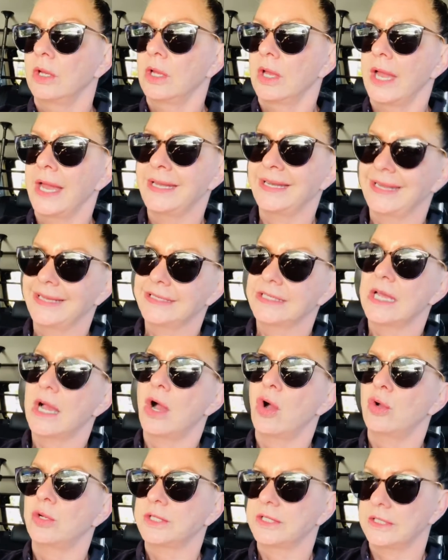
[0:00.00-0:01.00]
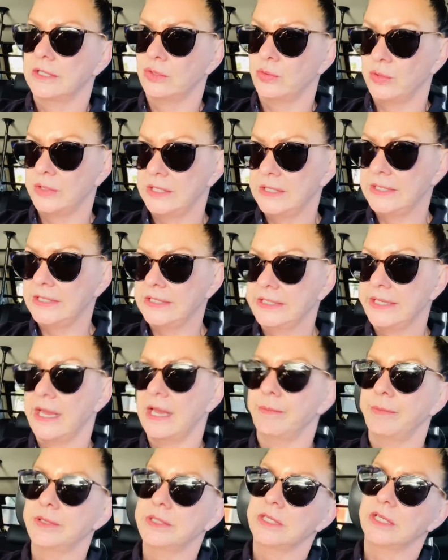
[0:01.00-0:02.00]
and that's how slowly these
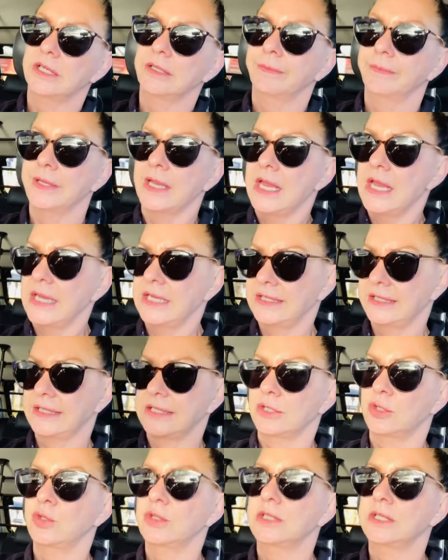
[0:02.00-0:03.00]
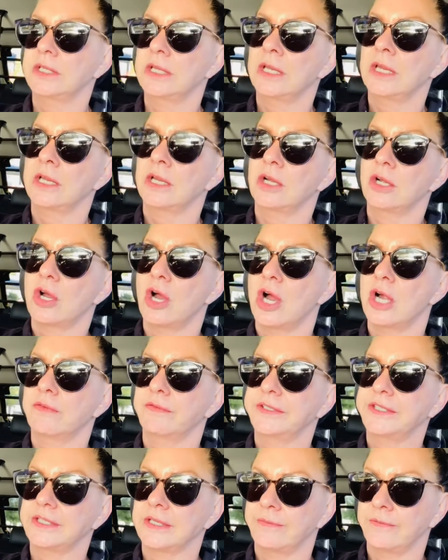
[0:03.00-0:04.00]
habits are. He says you're sitting in a car
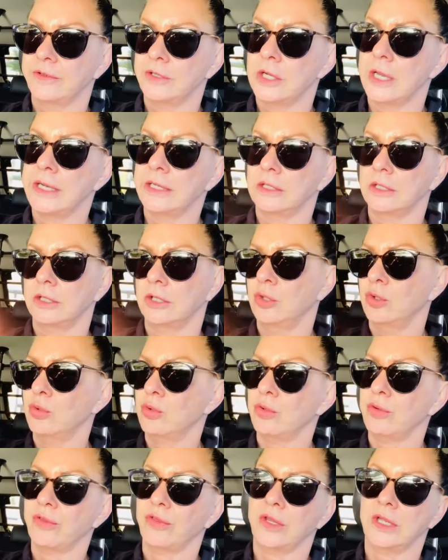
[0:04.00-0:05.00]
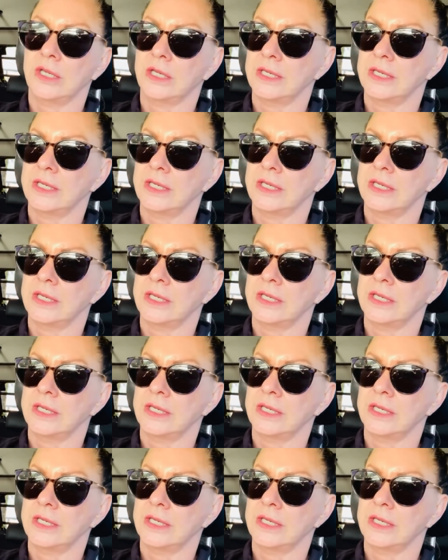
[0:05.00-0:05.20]
with someone and your thing